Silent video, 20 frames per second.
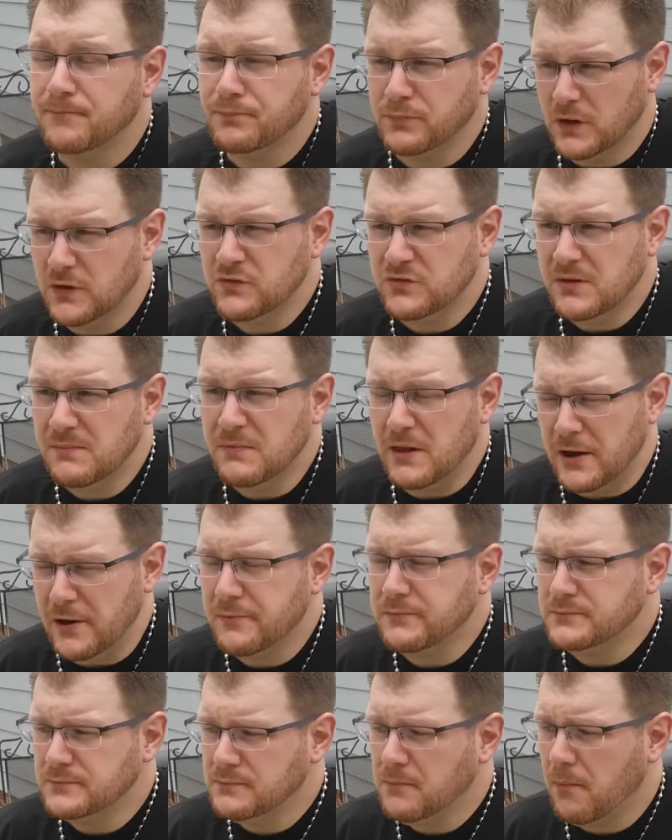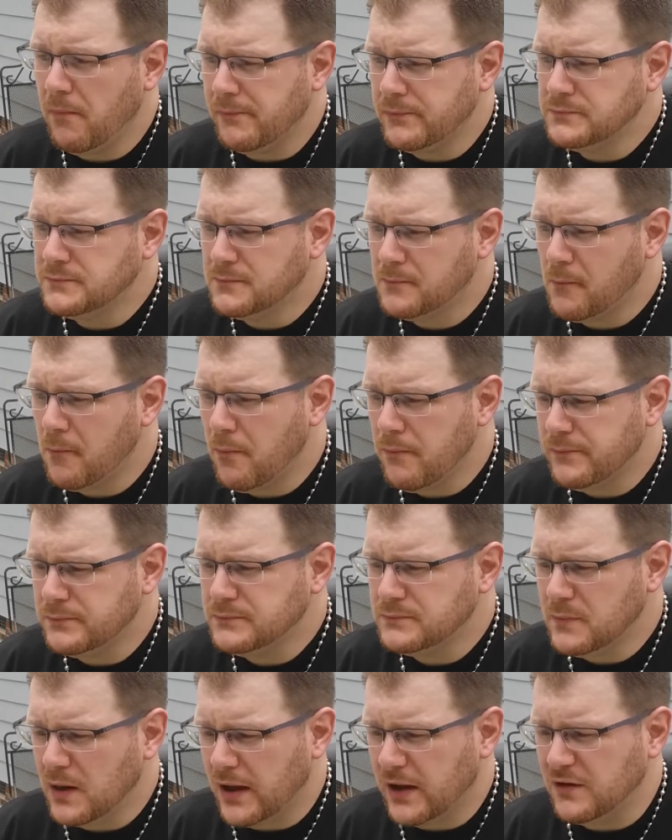There's some there.
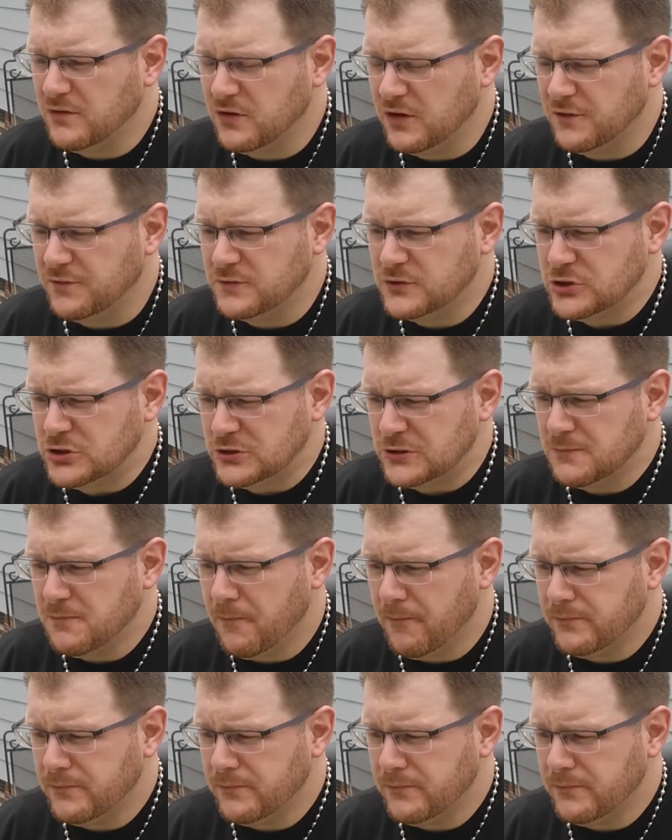I can tell for sure.